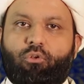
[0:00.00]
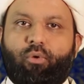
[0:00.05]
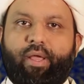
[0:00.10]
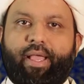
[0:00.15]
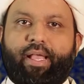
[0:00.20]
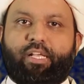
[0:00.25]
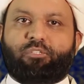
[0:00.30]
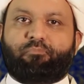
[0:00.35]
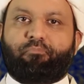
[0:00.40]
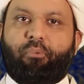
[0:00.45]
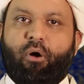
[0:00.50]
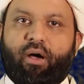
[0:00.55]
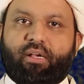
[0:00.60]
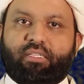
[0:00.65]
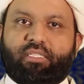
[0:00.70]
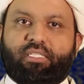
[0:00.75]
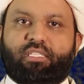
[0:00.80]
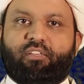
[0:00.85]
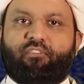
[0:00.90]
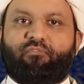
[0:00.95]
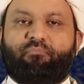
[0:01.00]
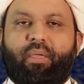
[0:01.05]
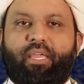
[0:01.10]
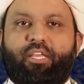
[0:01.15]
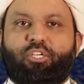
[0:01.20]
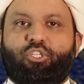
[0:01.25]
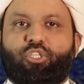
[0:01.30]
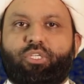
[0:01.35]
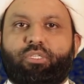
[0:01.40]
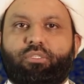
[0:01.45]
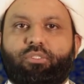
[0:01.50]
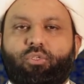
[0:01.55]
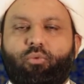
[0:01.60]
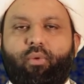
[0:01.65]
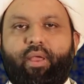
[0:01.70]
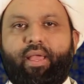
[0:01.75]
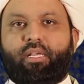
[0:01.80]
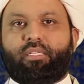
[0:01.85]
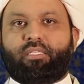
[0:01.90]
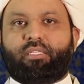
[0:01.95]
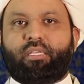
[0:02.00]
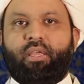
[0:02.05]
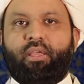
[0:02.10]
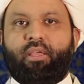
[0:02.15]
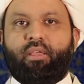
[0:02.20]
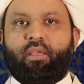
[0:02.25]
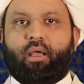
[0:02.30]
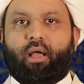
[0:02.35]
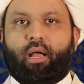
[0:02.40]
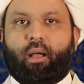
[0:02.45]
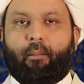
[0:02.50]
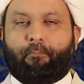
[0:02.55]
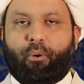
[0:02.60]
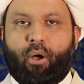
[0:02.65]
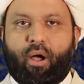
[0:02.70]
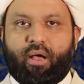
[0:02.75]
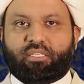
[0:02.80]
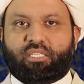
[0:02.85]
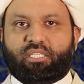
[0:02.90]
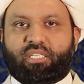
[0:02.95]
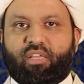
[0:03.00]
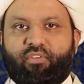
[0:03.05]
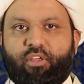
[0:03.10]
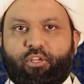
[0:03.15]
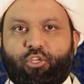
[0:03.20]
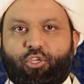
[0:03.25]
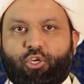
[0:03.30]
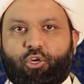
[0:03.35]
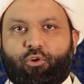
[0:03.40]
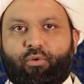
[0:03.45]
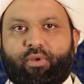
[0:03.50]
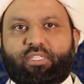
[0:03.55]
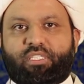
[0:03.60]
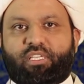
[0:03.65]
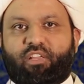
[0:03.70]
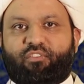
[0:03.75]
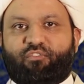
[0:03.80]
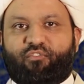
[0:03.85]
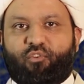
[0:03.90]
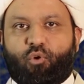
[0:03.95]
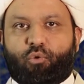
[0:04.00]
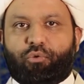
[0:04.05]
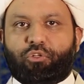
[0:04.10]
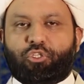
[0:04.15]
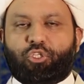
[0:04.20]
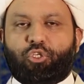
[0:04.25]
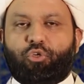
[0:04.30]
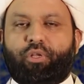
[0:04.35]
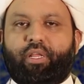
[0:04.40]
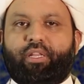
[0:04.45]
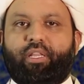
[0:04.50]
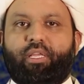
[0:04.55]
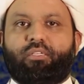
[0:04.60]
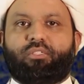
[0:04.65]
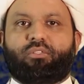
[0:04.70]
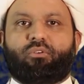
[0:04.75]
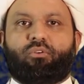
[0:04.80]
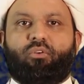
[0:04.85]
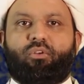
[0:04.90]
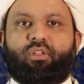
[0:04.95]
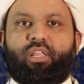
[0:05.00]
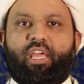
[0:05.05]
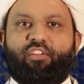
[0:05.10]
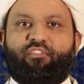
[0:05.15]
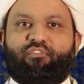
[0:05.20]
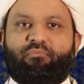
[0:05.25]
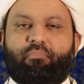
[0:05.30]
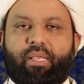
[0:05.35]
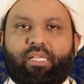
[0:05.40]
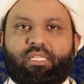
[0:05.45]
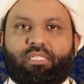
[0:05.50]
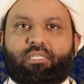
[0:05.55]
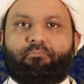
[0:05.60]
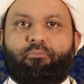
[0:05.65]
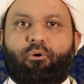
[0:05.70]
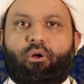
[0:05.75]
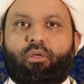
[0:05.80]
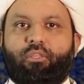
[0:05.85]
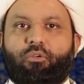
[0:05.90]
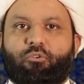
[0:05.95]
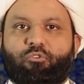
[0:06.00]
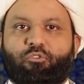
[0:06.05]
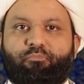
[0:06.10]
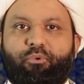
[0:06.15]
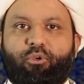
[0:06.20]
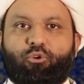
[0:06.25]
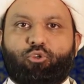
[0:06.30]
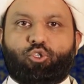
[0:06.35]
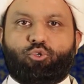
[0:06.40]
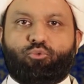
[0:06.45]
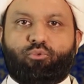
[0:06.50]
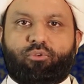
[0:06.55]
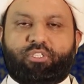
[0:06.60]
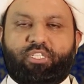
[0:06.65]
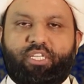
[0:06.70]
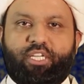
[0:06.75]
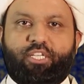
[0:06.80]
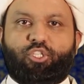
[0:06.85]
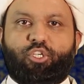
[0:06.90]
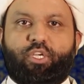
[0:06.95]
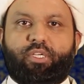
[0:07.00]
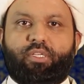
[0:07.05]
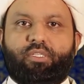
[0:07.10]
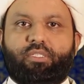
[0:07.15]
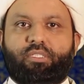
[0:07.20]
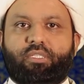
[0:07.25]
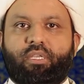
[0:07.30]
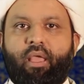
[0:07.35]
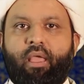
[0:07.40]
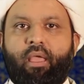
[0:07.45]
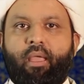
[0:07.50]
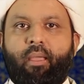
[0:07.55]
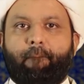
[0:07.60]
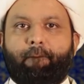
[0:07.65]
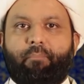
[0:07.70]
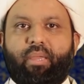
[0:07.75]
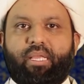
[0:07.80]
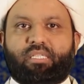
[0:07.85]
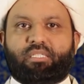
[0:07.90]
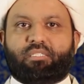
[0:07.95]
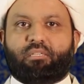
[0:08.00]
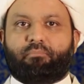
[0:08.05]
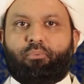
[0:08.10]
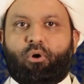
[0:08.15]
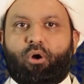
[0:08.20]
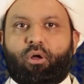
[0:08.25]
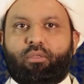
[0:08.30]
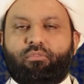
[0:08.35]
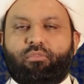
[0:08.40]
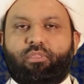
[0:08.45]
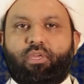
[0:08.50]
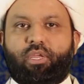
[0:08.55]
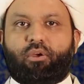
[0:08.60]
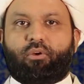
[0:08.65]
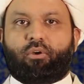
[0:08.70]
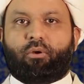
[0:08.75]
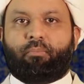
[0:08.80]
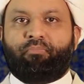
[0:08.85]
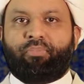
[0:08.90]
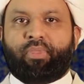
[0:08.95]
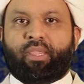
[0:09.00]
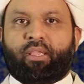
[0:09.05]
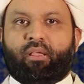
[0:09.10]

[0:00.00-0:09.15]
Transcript: who has positive patience, who has positive endurance and fortitude in his or her life based upon their spiritual teachings, based upon their